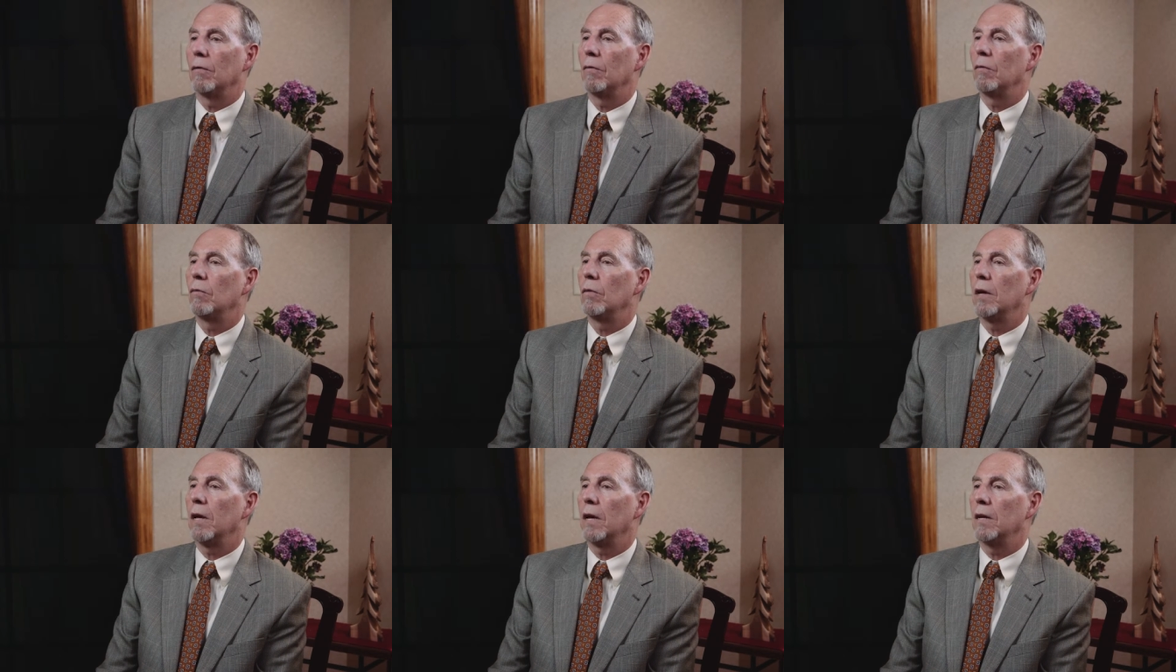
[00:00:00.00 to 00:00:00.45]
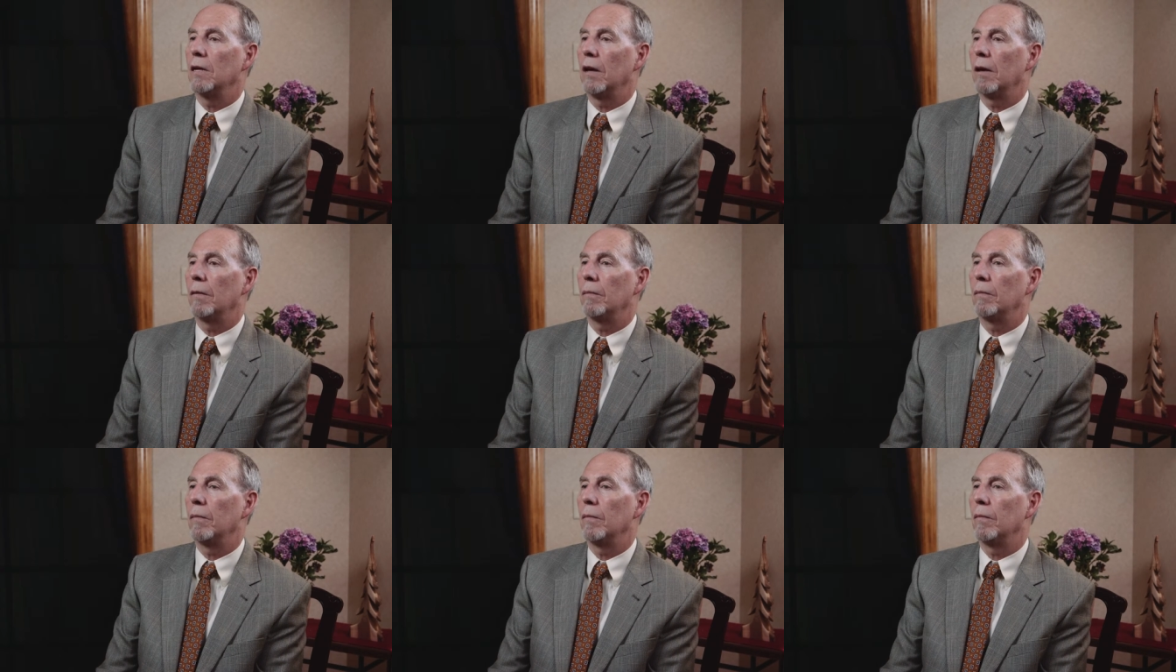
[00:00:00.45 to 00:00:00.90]
we end
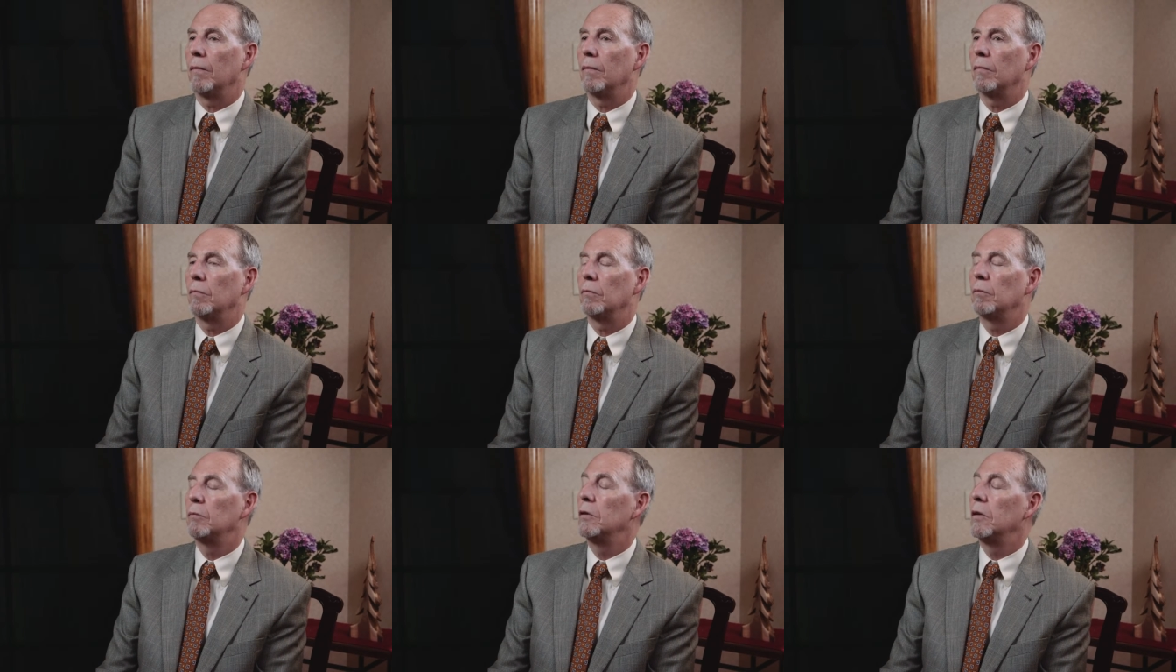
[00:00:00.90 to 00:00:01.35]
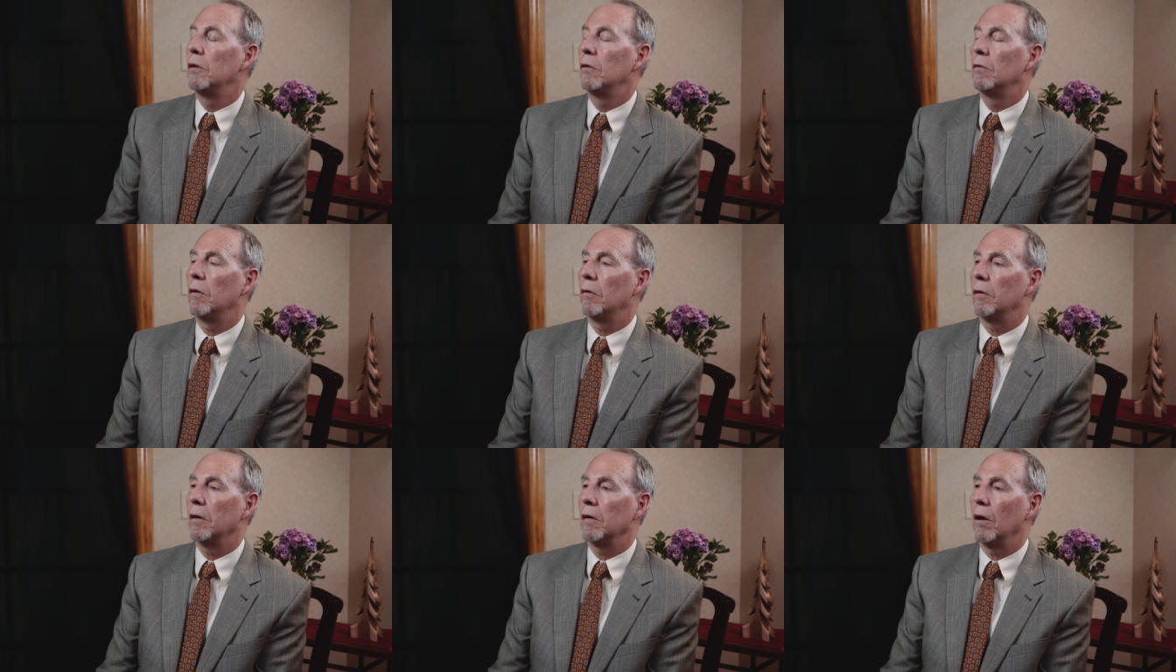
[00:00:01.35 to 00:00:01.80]
up
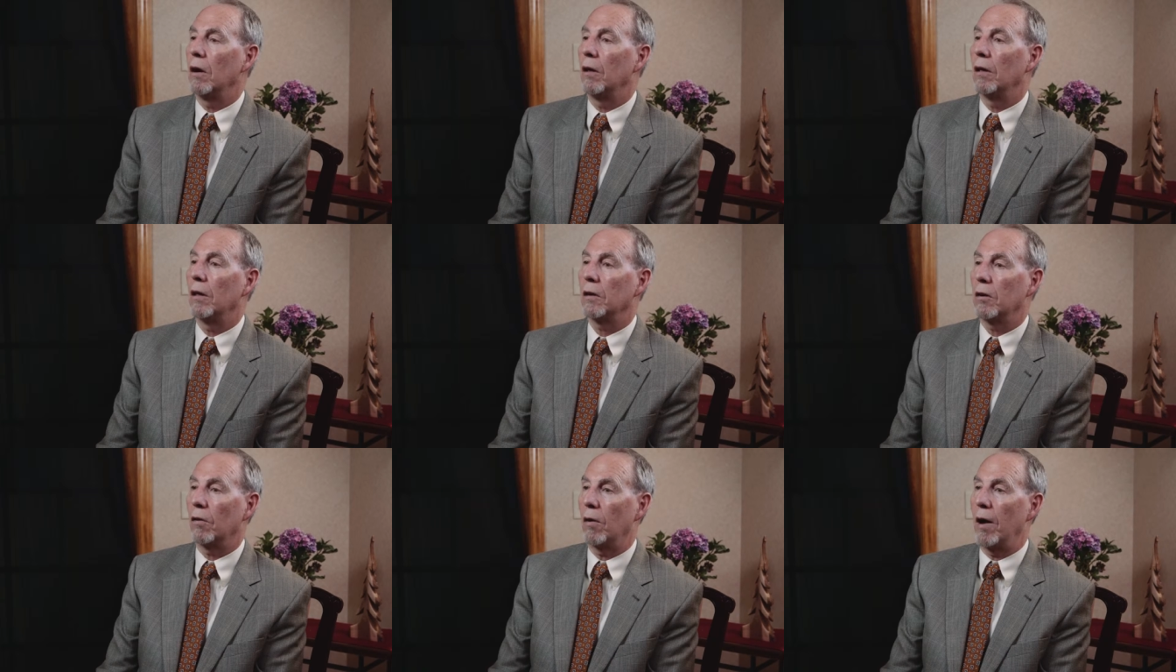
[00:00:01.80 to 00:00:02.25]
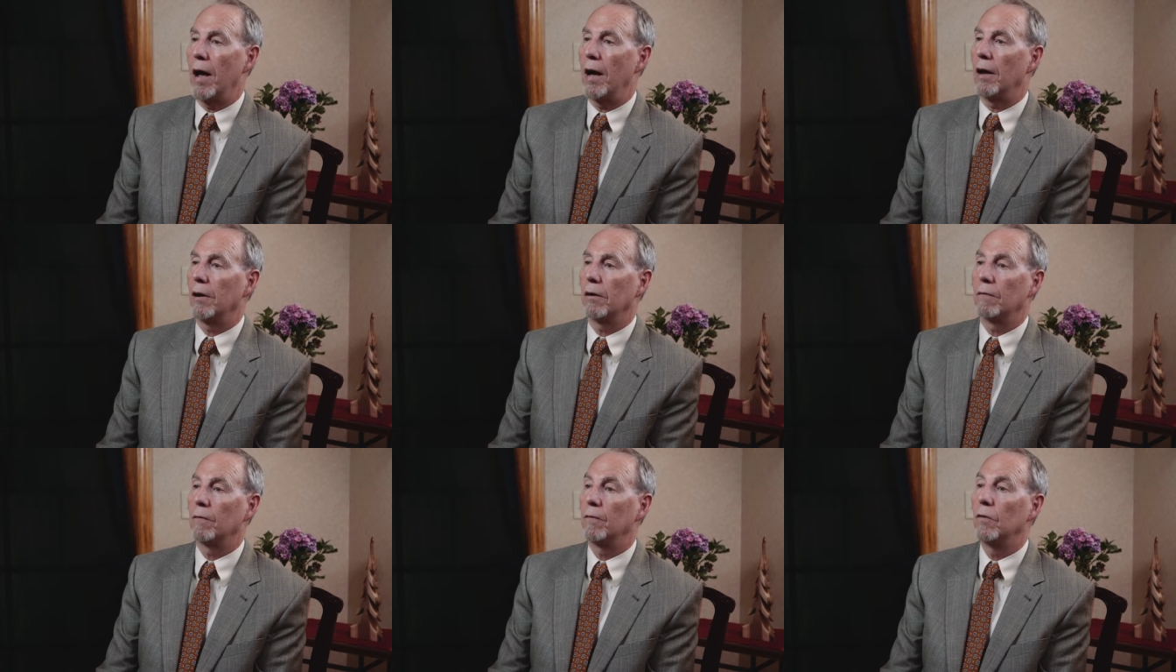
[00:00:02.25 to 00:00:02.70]
doing what we call a
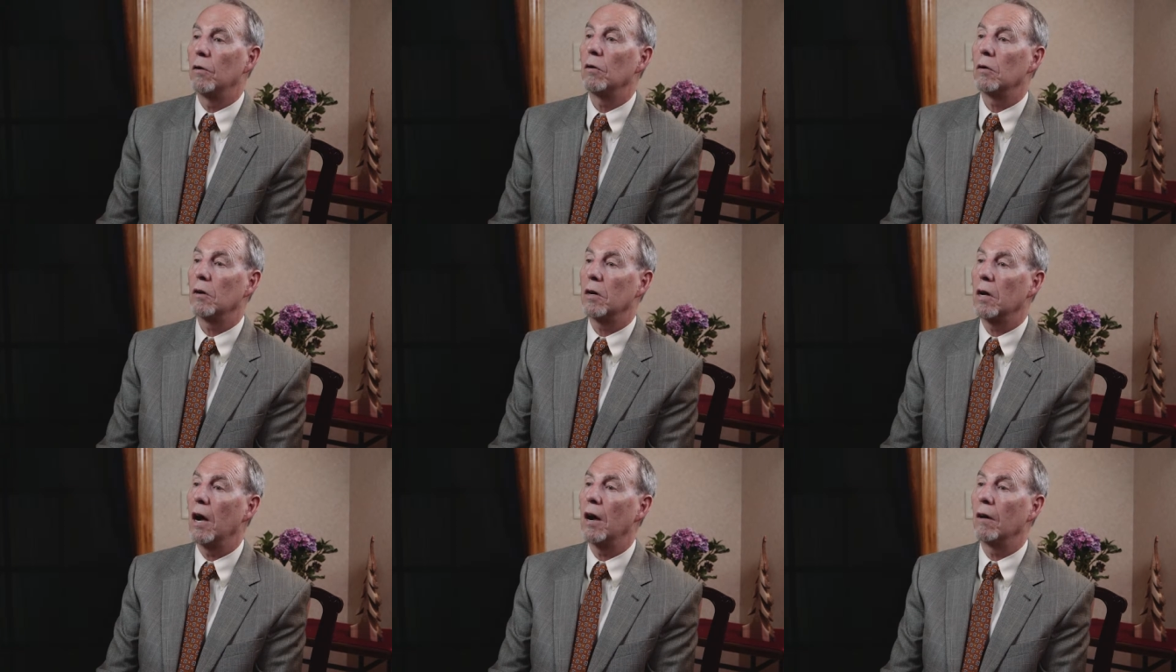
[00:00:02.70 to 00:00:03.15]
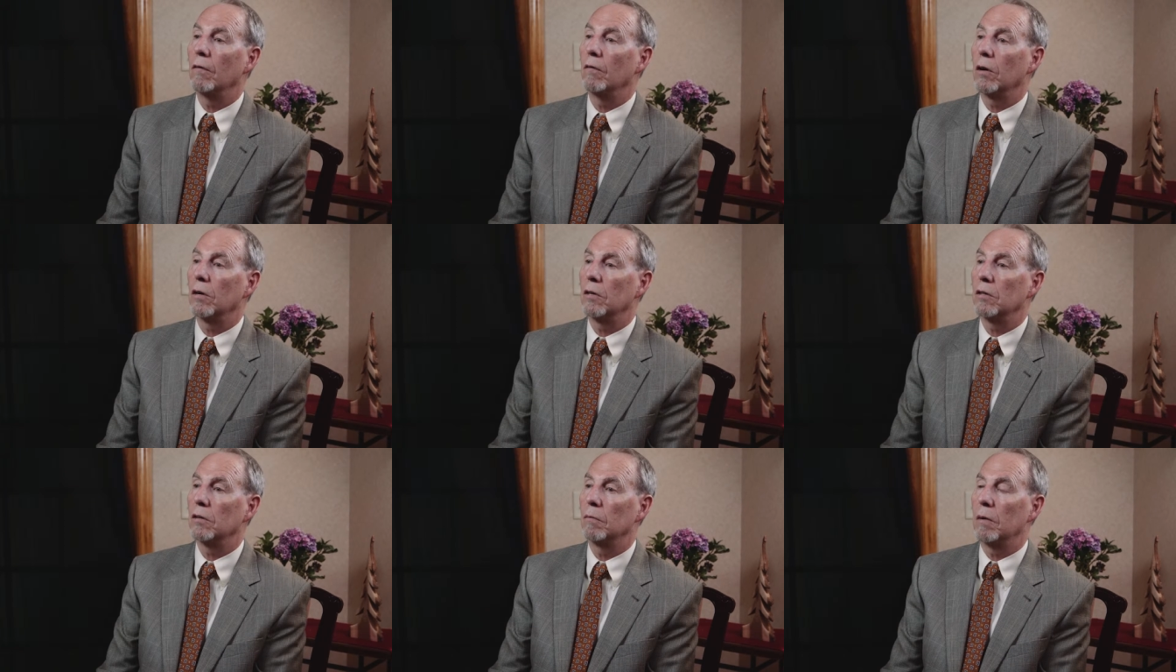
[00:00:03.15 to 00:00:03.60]
crown or full
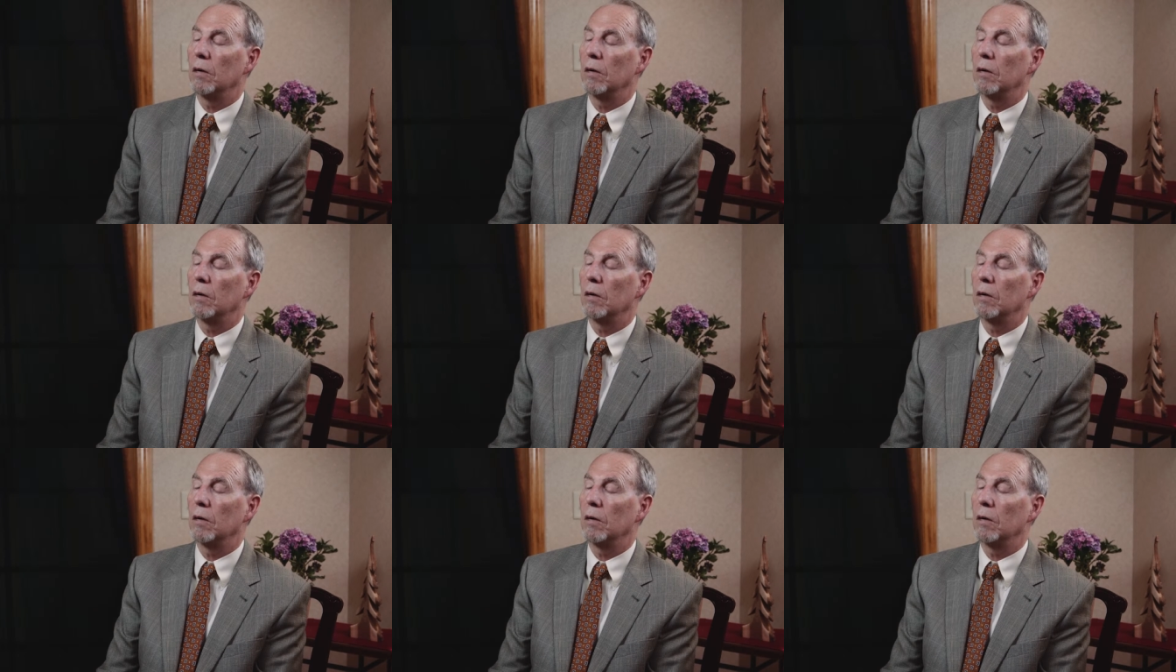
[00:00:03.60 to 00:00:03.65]
coverage,